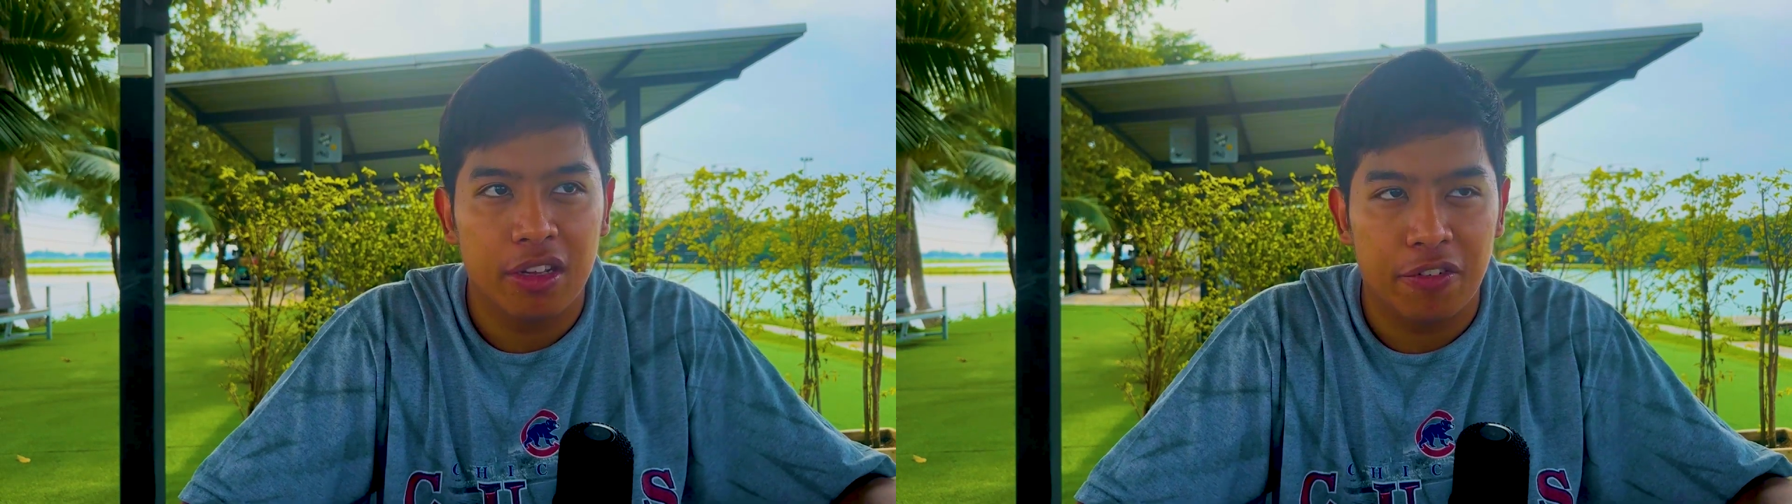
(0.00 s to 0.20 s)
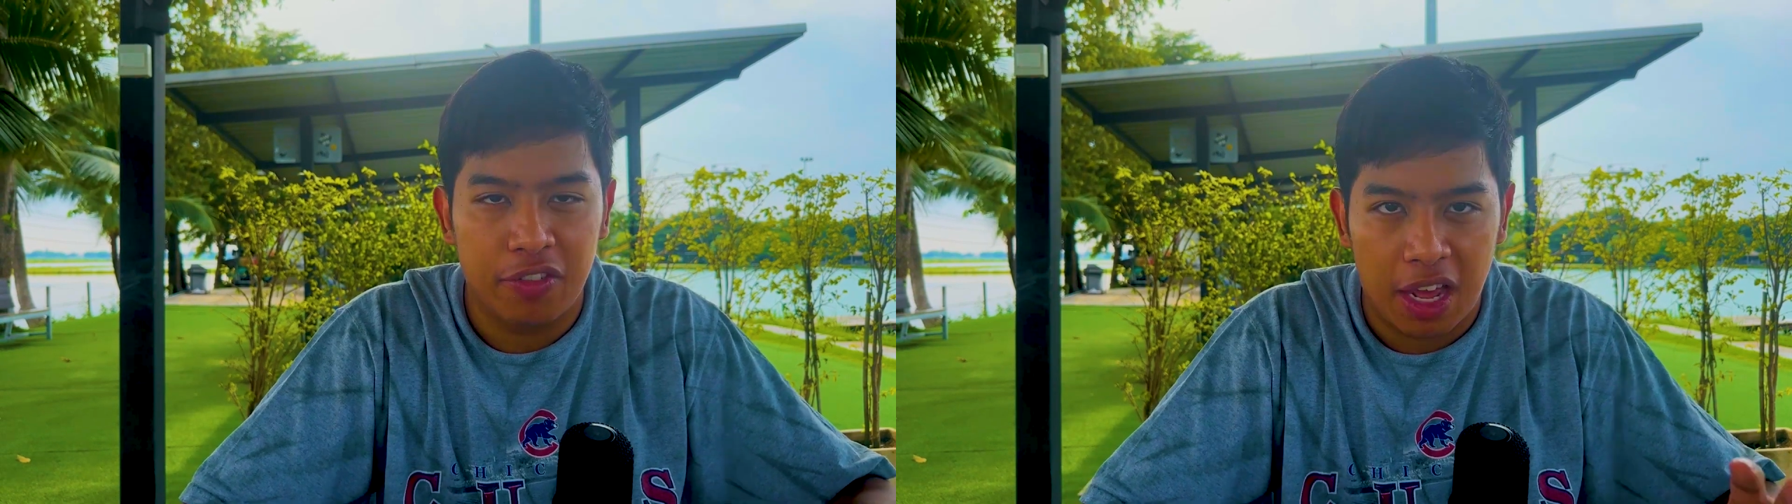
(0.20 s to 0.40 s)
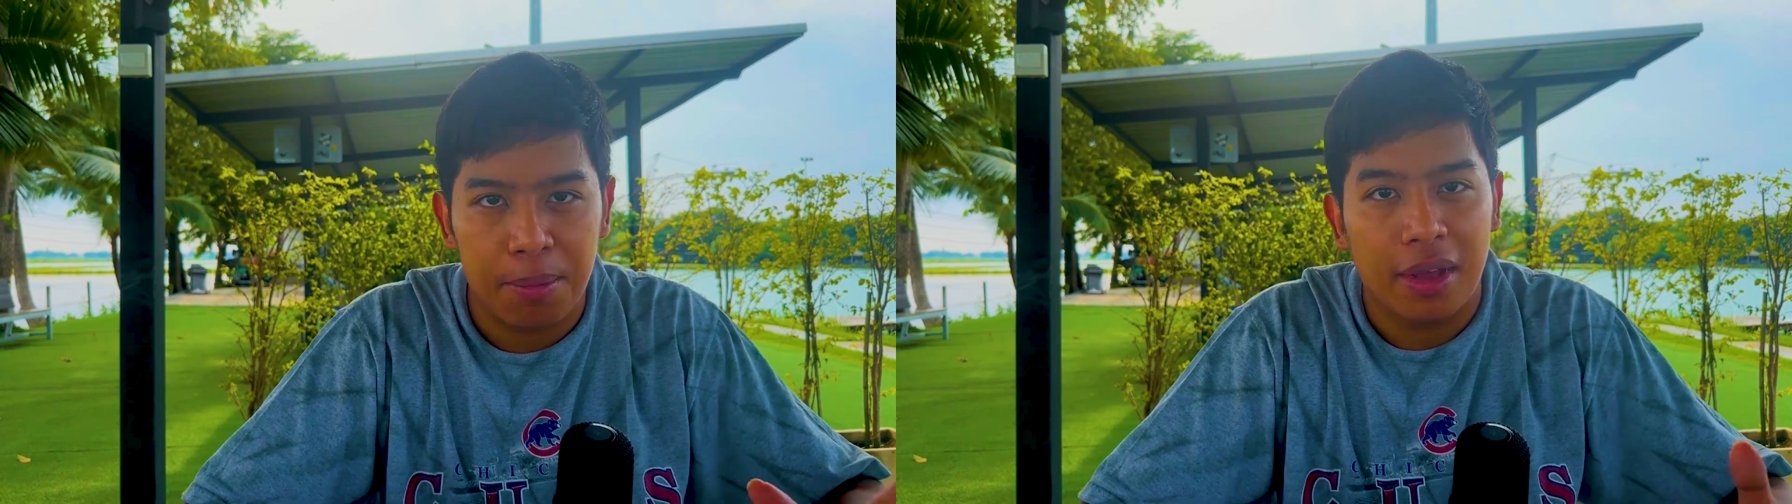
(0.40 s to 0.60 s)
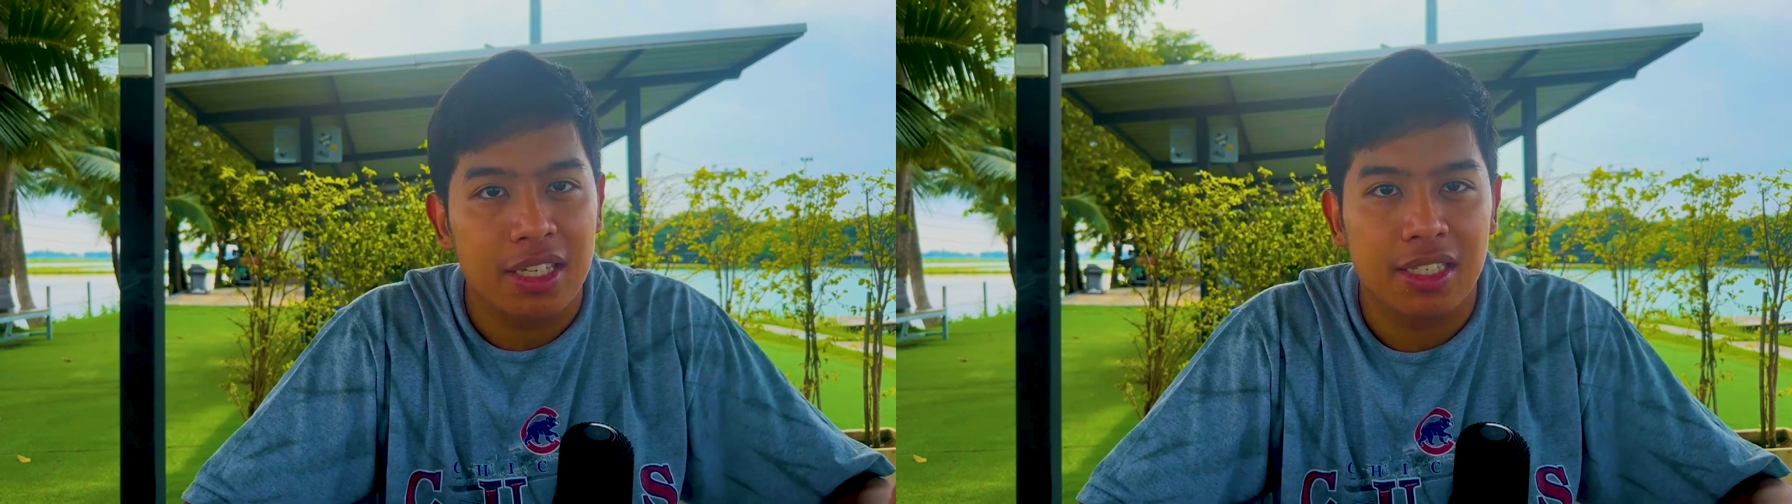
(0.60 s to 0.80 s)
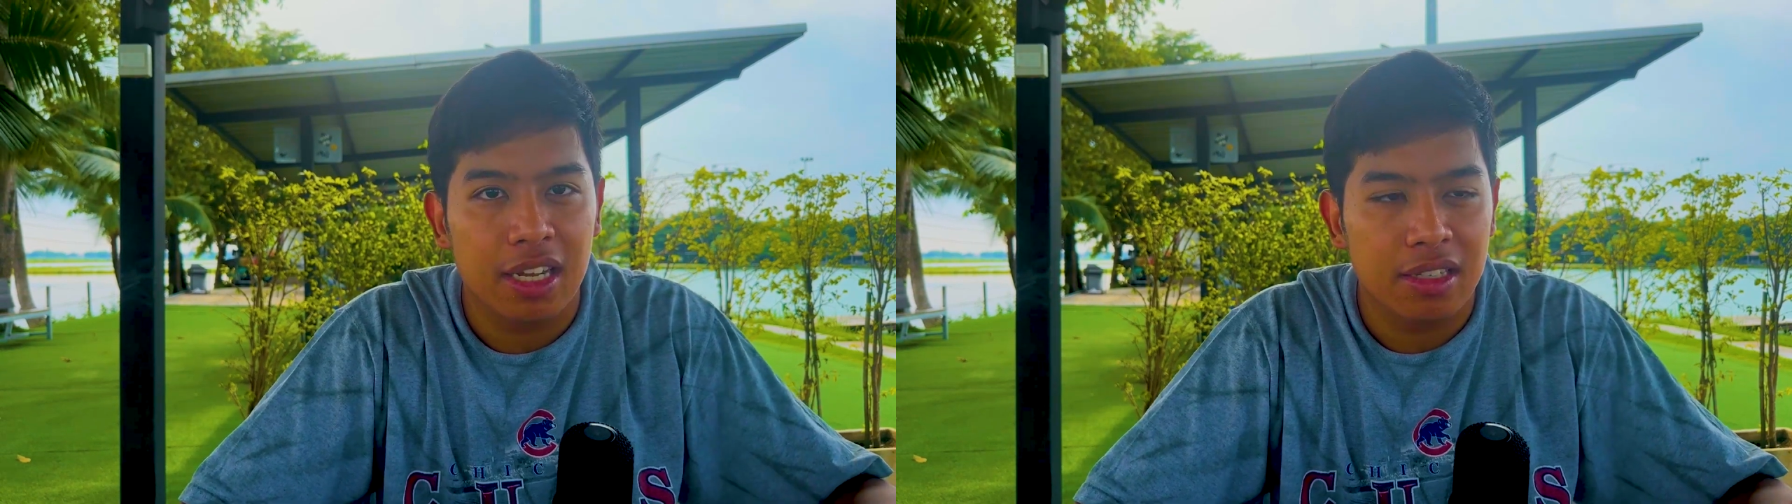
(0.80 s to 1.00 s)
if that
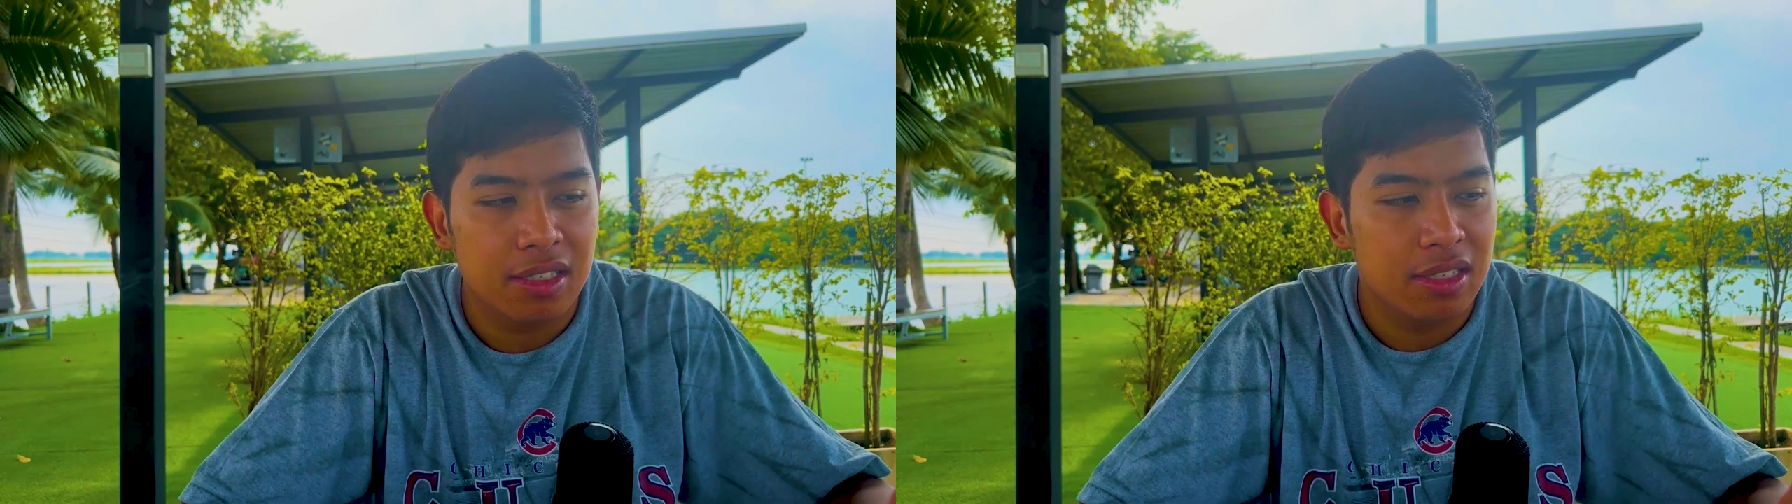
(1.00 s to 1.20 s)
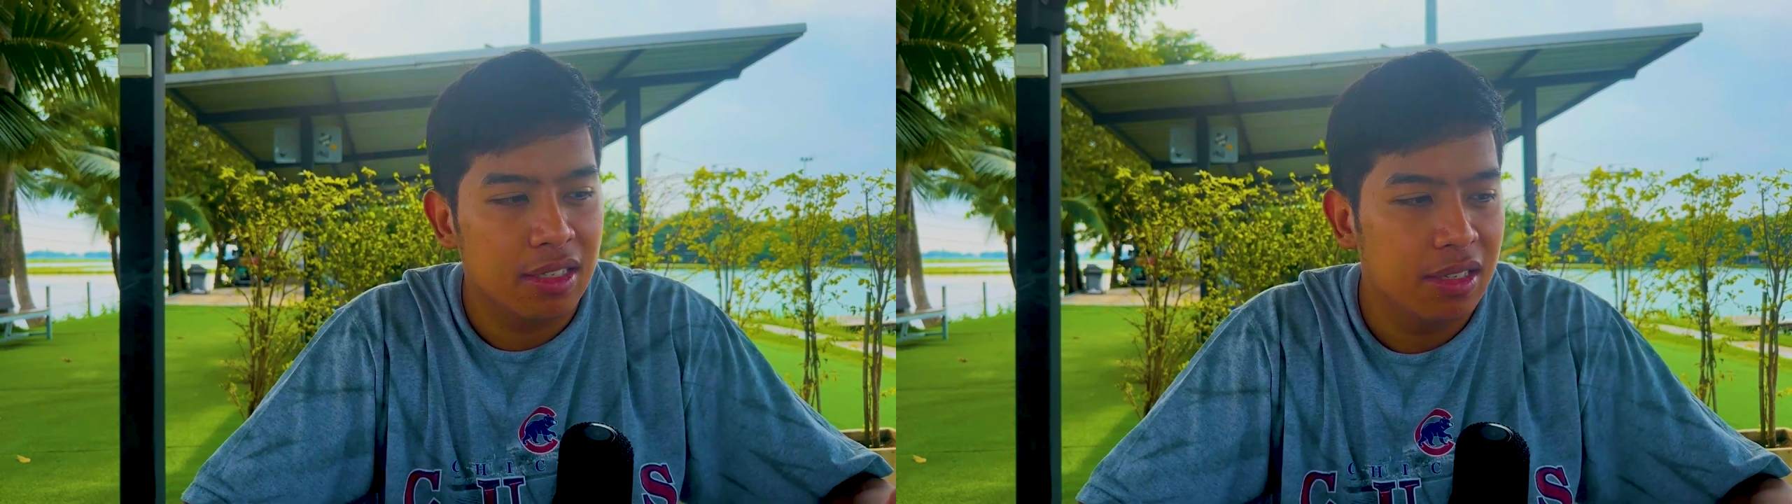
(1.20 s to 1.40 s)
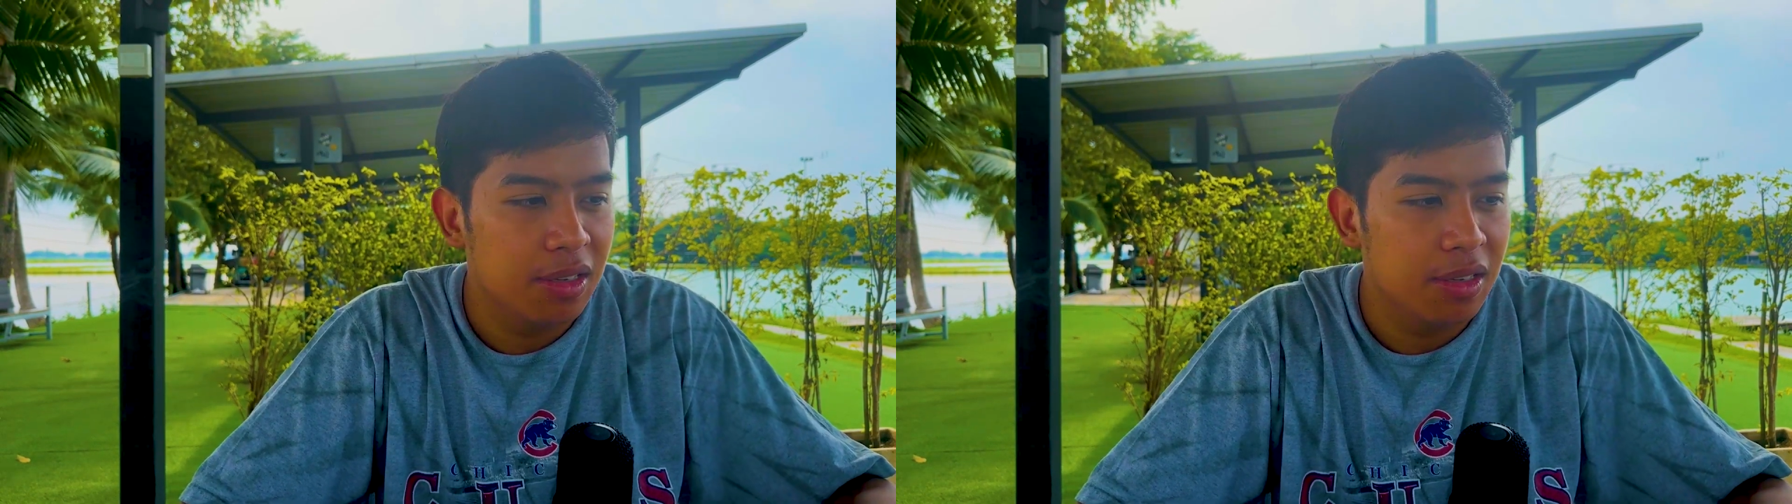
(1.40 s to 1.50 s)
makes sense.